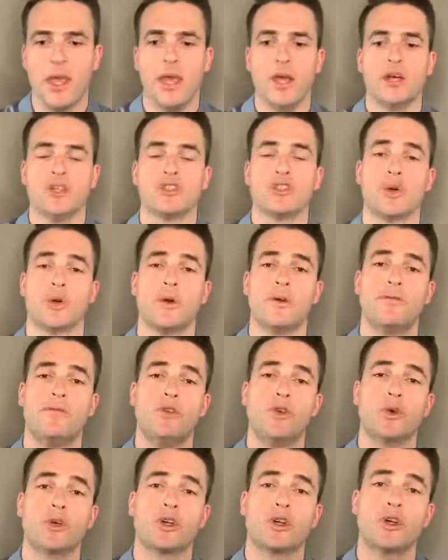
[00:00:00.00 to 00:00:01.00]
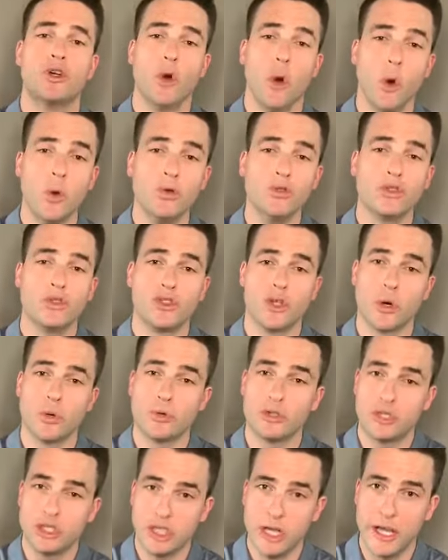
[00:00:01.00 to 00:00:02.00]
So if your goals don't
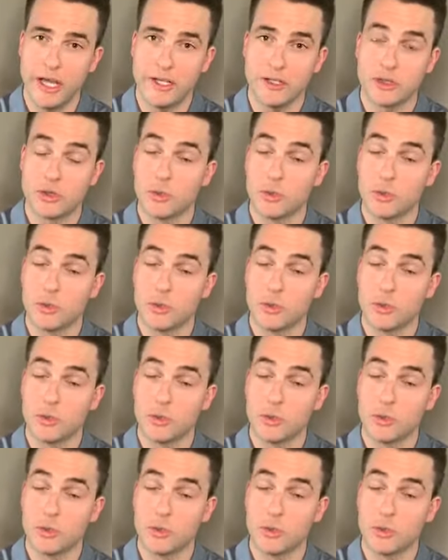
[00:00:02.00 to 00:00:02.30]
change,